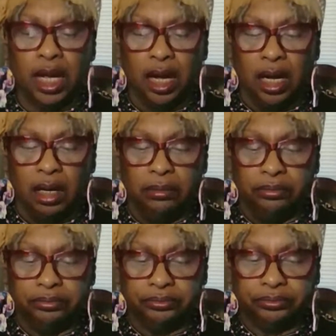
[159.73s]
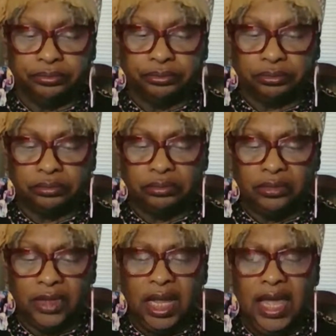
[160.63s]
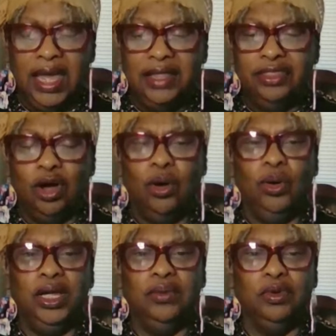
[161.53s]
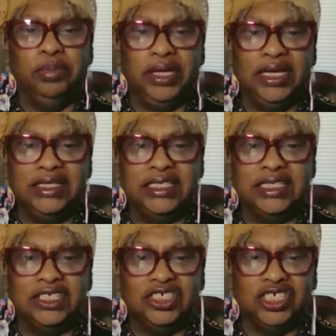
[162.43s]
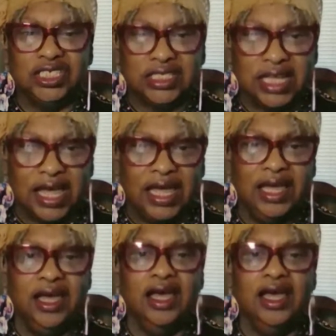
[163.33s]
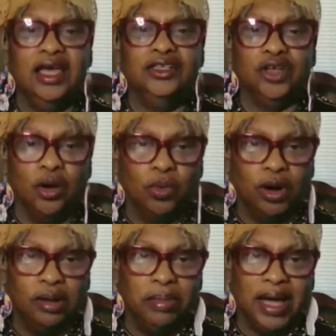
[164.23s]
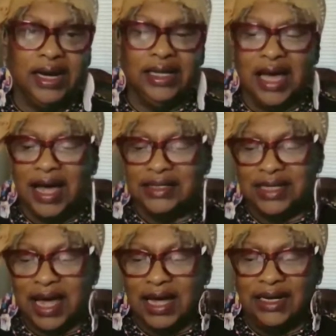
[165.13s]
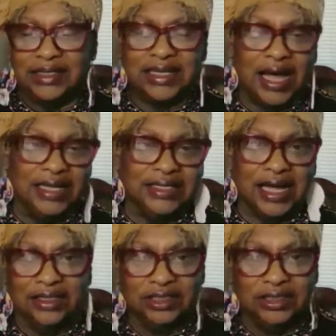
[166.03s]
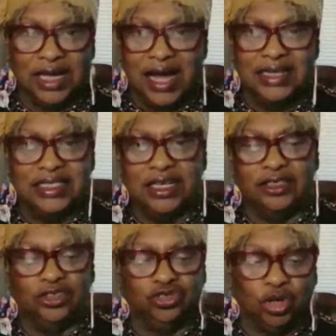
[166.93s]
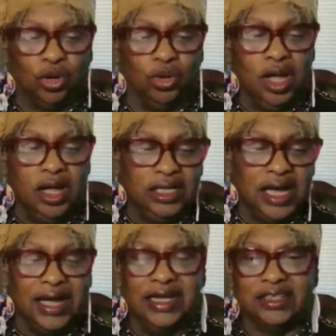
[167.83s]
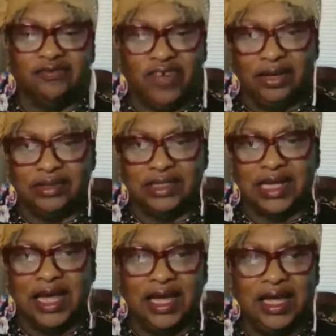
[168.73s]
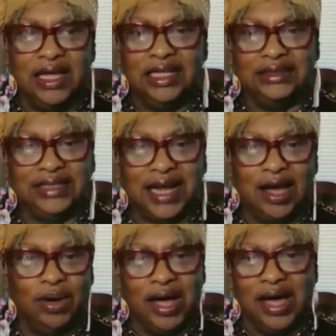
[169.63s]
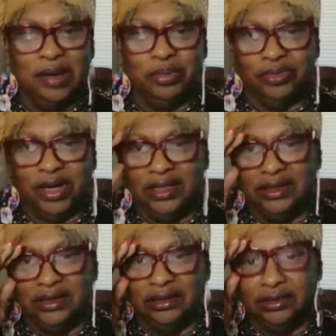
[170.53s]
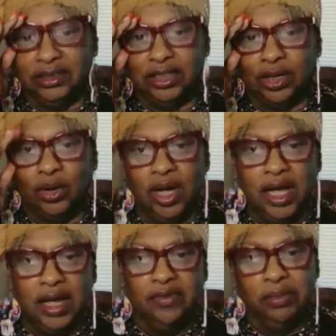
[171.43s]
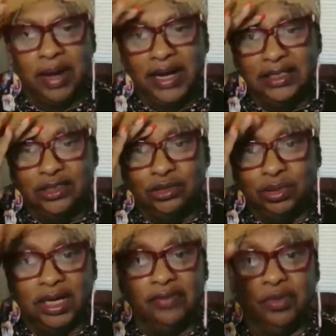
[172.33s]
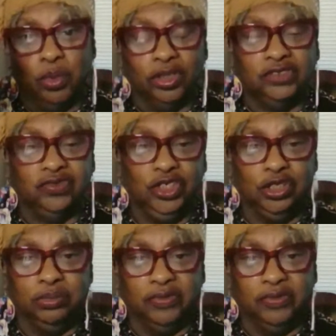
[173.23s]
Um, and though it would be easy to just say, don't worry about it, God's got us, God's in control, God has a final say. That's not how I operate. So everybody do whatever works for you.